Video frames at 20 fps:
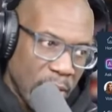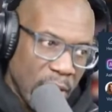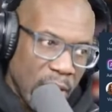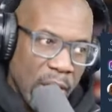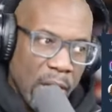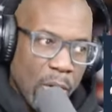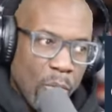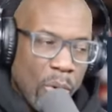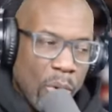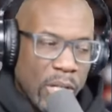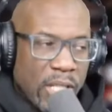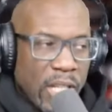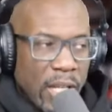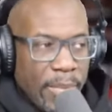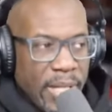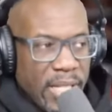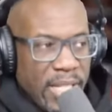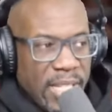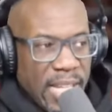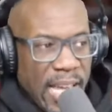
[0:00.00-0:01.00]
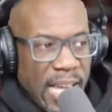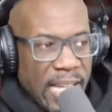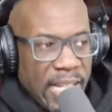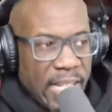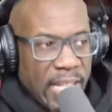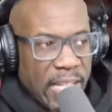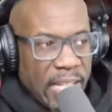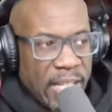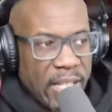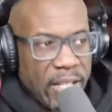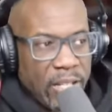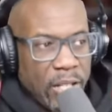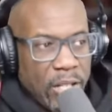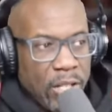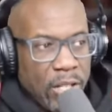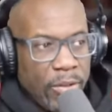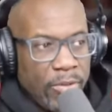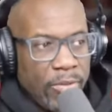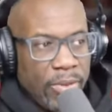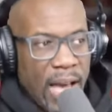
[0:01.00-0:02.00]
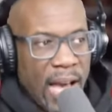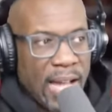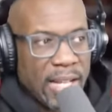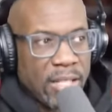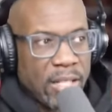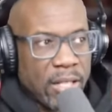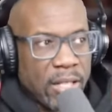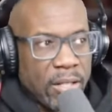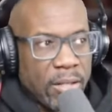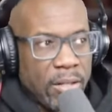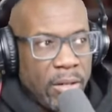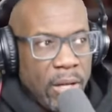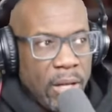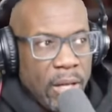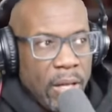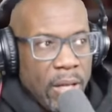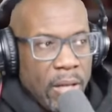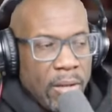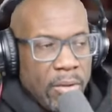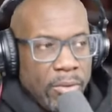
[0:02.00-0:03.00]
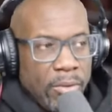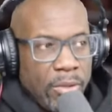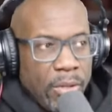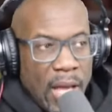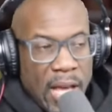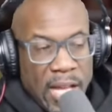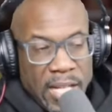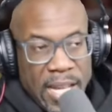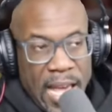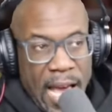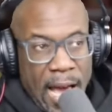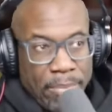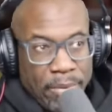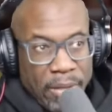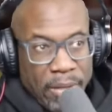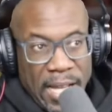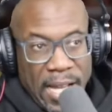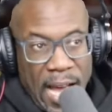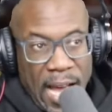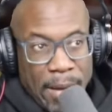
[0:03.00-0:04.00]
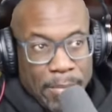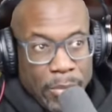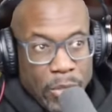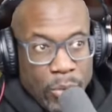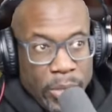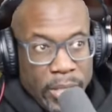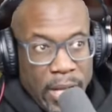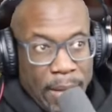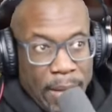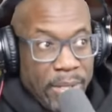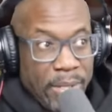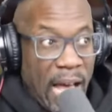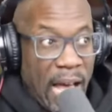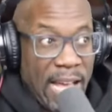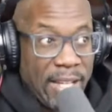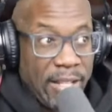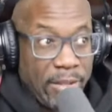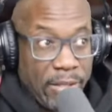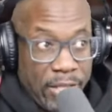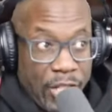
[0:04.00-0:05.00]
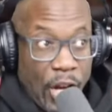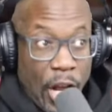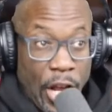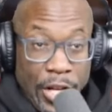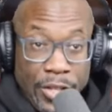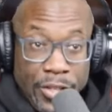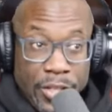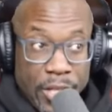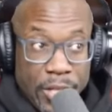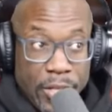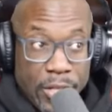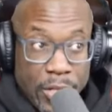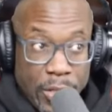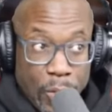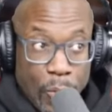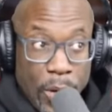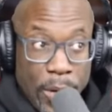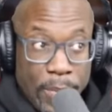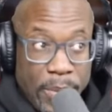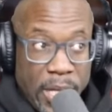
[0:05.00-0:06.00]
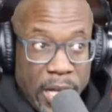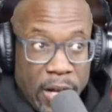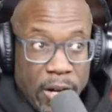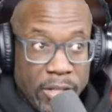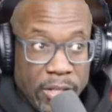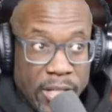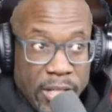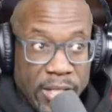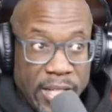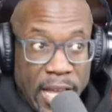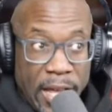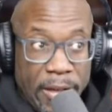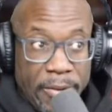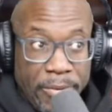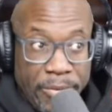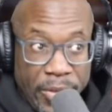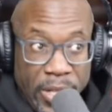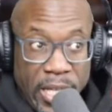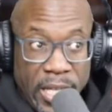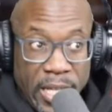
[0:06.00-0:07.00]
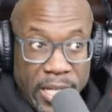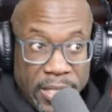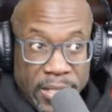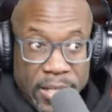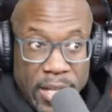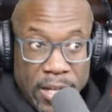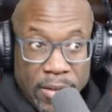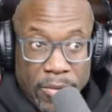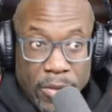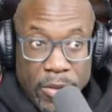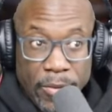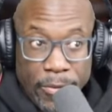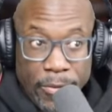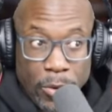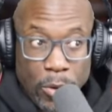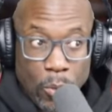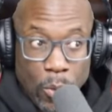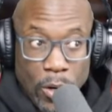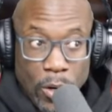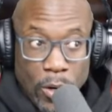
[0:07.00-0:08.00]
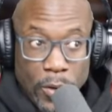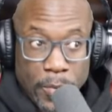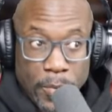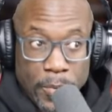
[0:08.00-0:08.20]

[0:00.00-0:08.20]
What Tim is saying is, you've got to adapt like I'm doing. I changed the script here to say V instead of the full word.